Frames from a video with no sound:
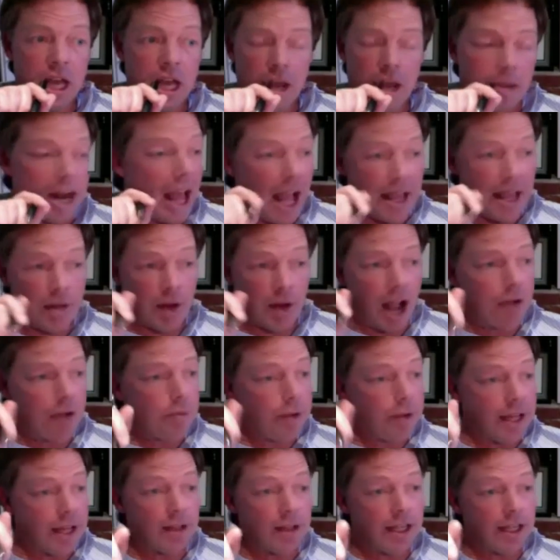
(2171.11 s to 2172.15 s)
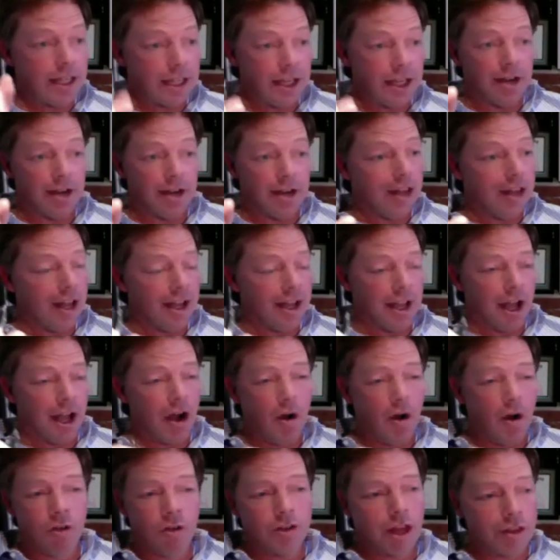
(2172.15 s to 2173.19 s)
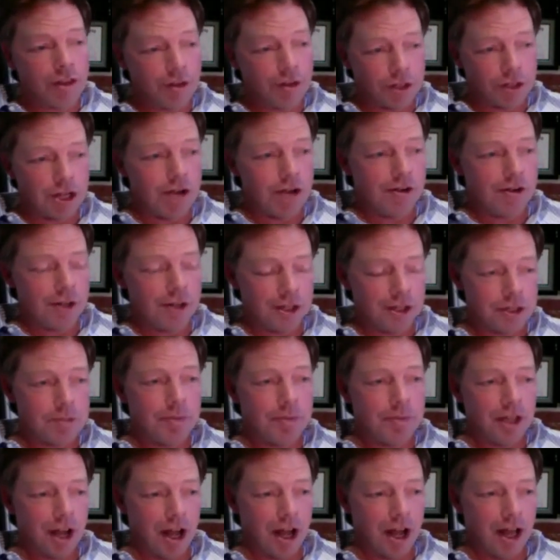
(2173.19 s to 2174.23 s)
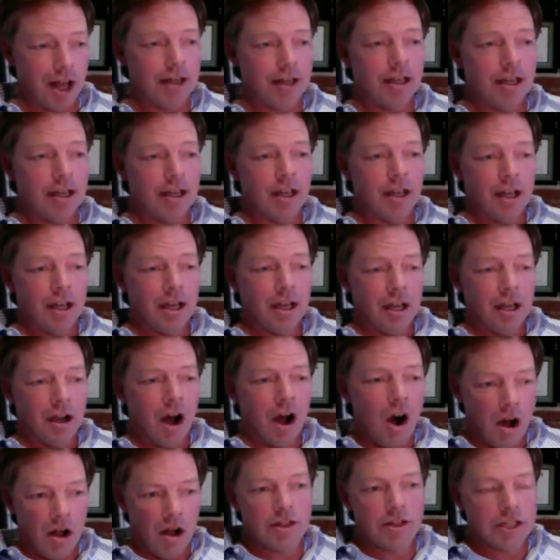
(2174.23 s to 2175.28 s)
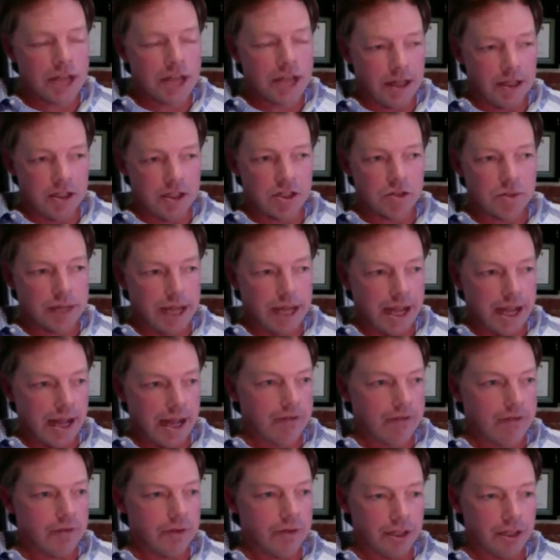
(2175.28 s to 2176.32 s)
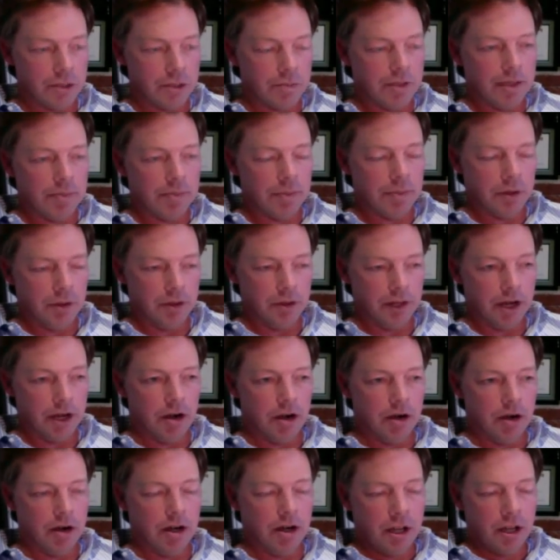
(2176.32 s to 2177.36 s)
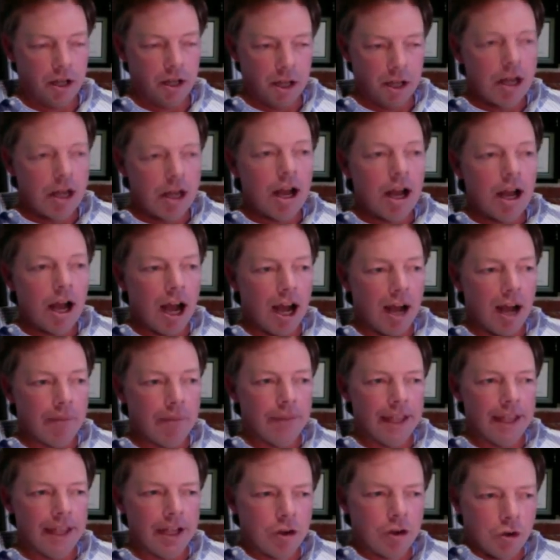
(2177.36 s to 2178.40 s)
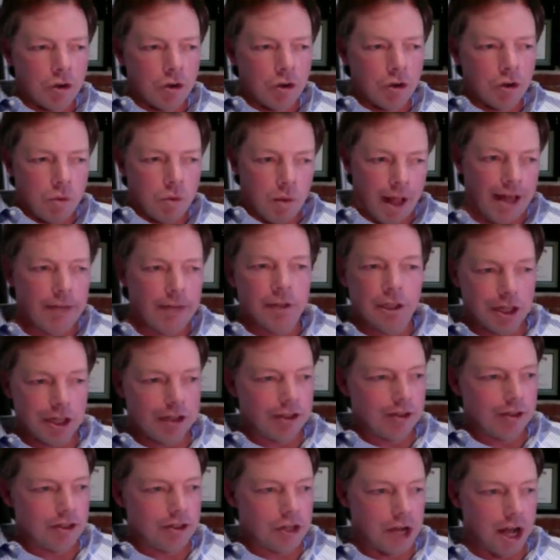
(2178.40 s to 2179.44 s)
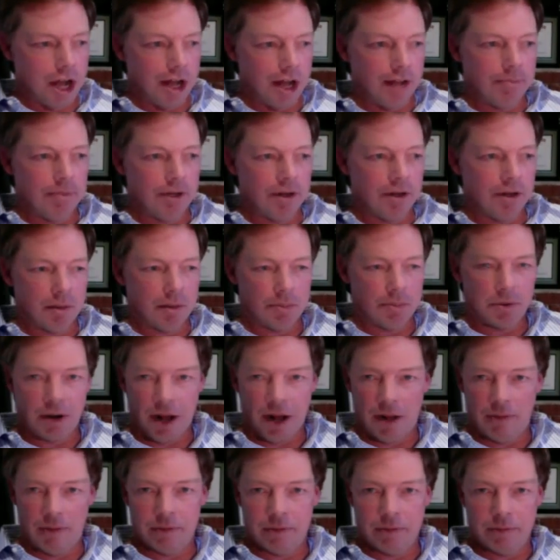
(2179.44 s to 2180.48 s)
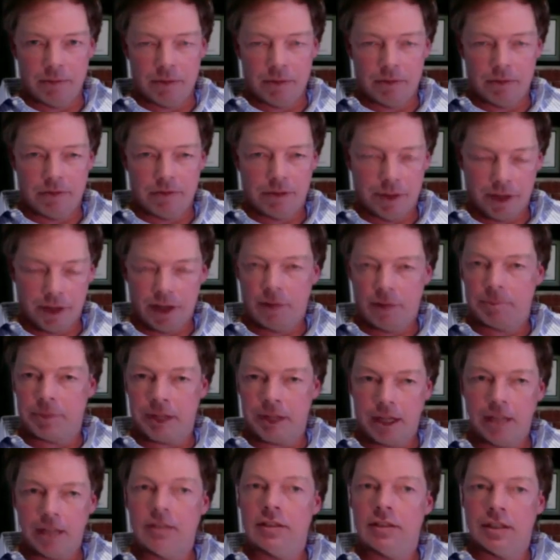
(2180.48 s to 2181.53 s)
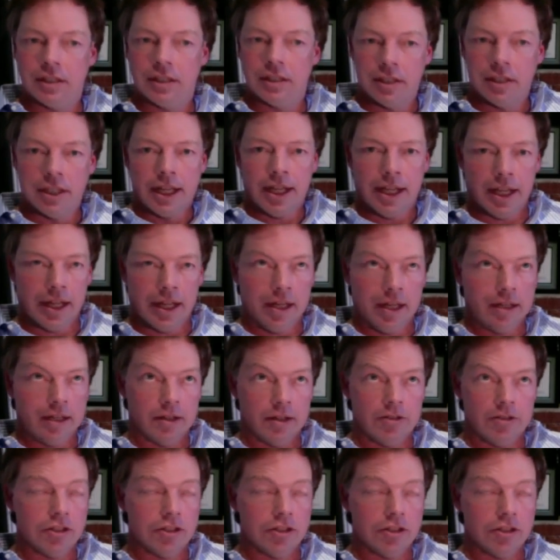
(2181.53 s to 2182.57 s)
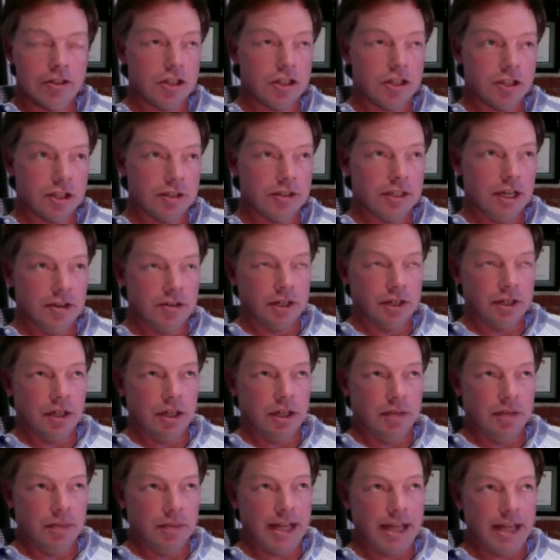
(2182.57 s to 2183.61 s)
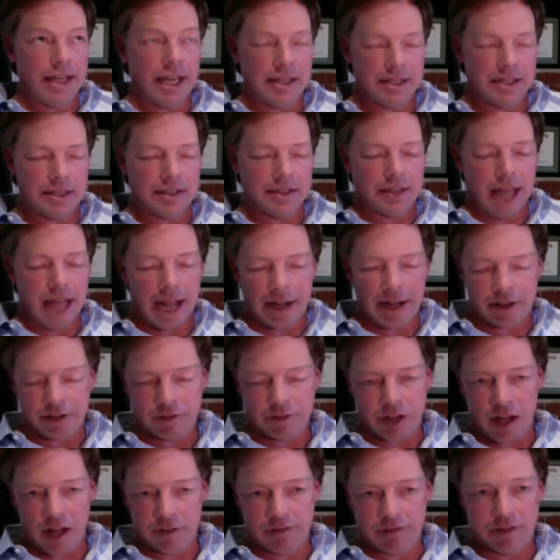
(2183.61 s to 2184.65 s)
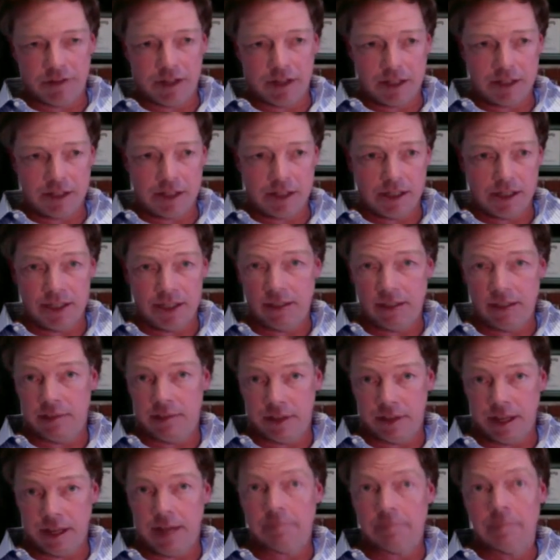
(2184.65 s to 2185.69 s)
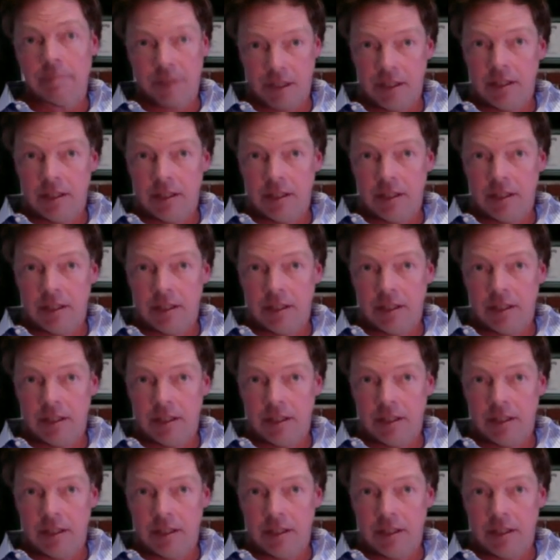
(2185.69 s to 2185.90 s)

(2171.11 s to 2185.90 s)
But I, I really, you know, a whole nother show could just be on all the challenges we have with these people that are um, incredibly good at their job but are a problem for the company. And there's just, you know, there's in many cases a lack of confidence in dealing with them